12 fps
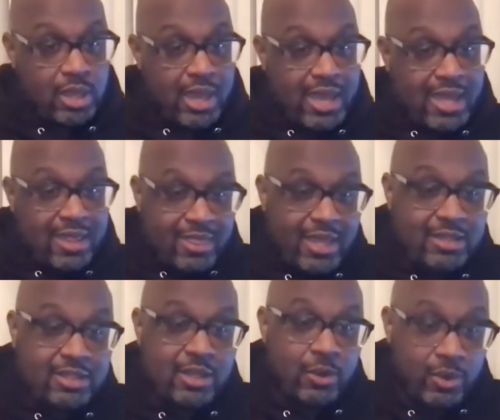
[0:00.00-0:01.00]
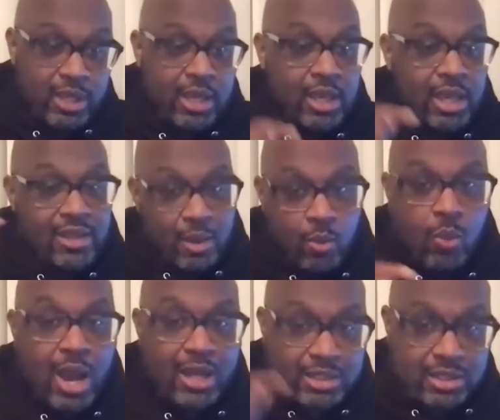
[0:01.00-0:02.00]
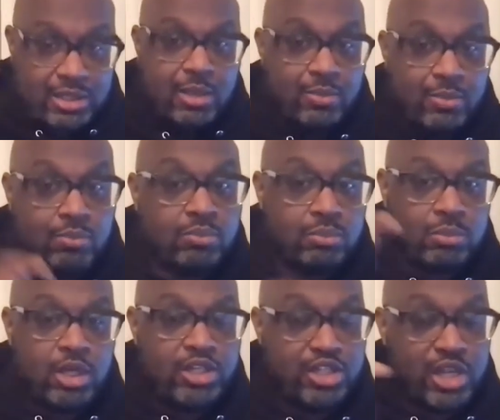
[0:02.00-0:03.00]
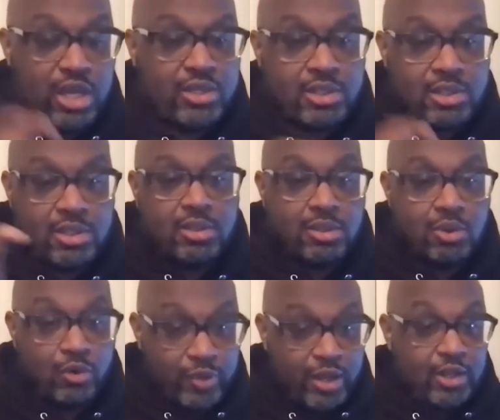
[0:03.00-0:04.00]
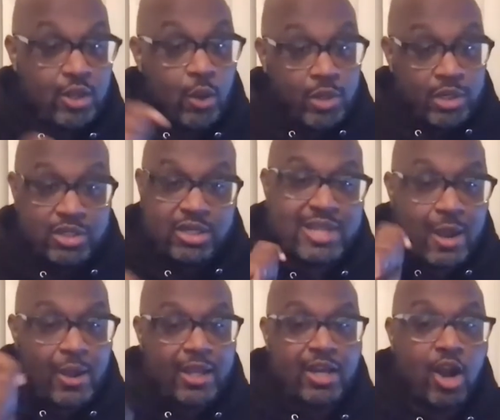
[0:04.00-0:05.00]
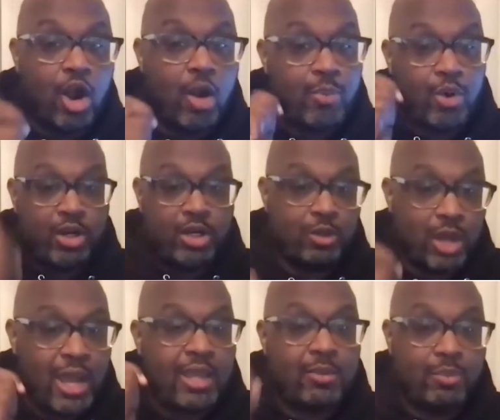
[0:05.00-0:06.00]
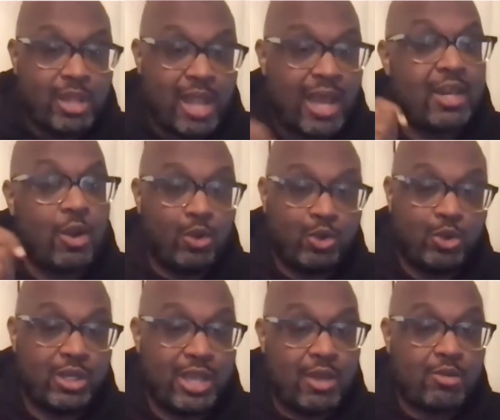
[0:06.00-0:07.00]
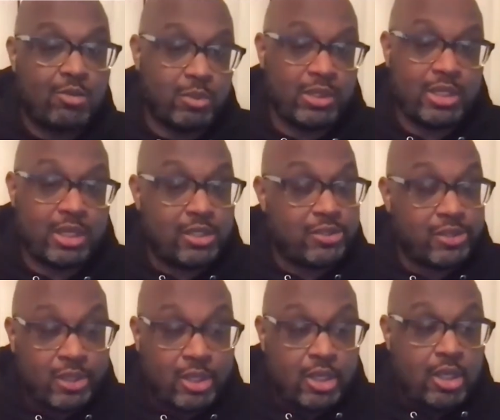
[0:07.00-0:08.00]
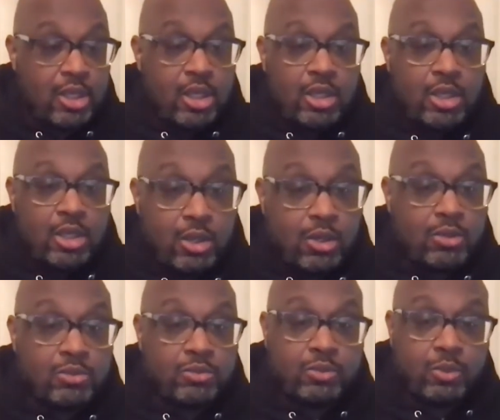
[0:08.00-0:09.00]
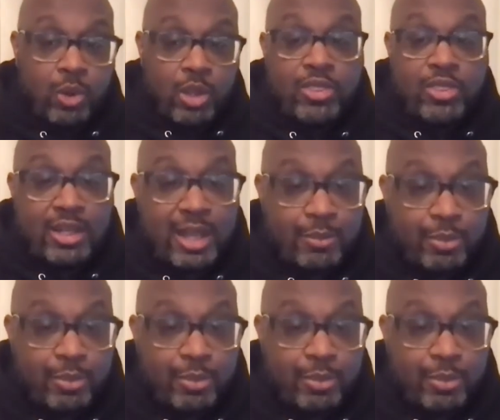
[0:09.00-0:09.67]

and then say, okay, and then watch them adjust. Or if they don't adjust, now I can harp on it. I can I can hold you accountable because, you know, one thing that